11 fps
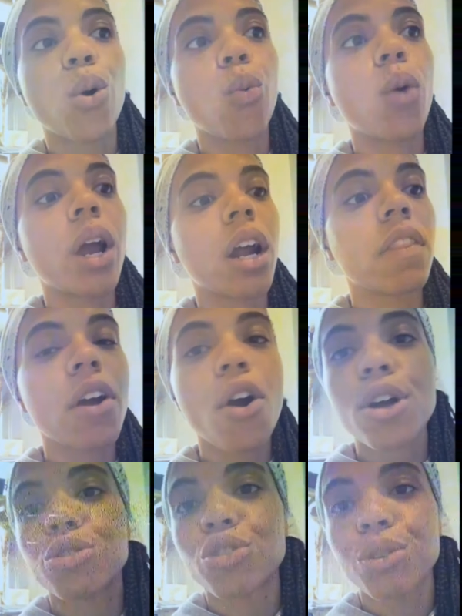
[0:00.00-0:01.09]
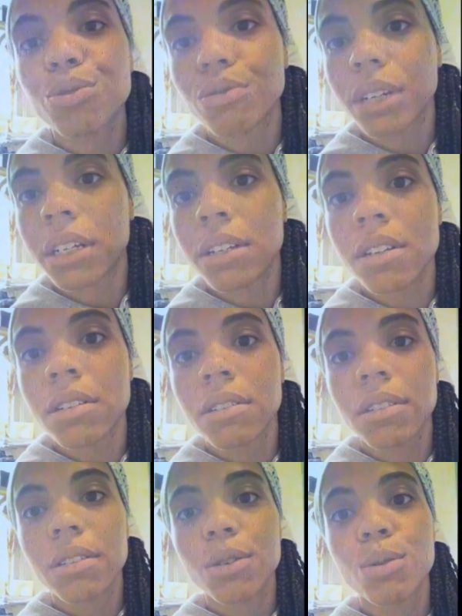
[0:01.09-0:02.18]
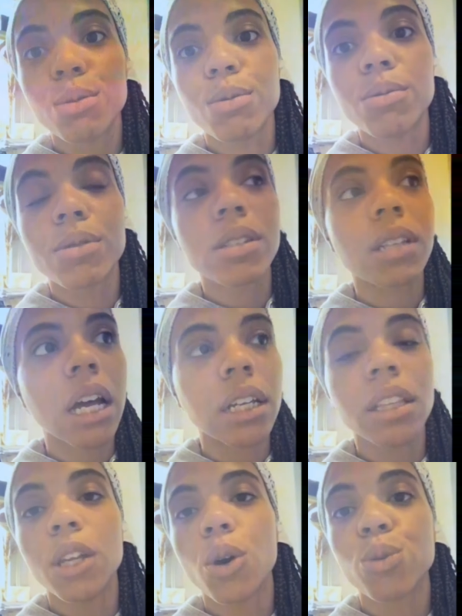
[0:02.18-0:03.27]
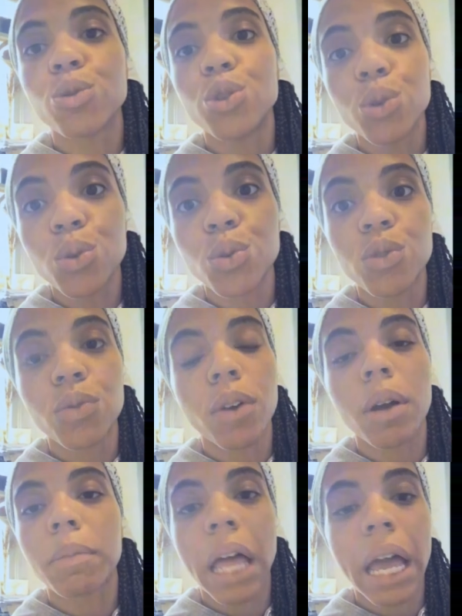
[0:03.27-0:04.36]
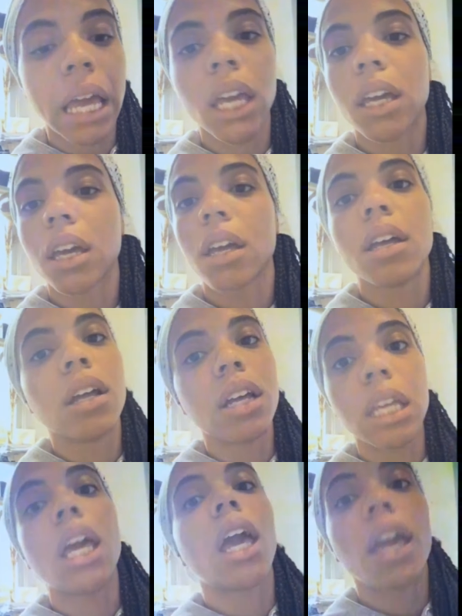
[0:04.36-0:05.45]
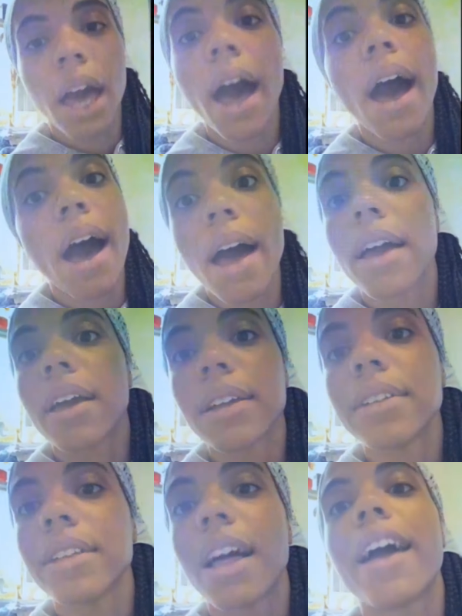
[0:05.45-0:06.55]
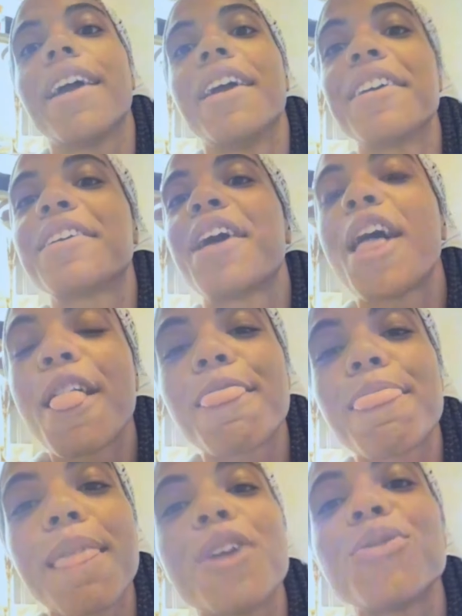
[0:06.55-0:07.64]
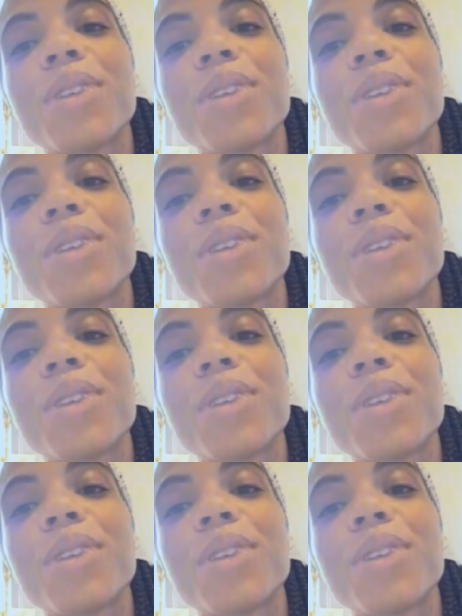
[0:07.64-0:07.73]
where there are children who study the old dues from like yay high, like little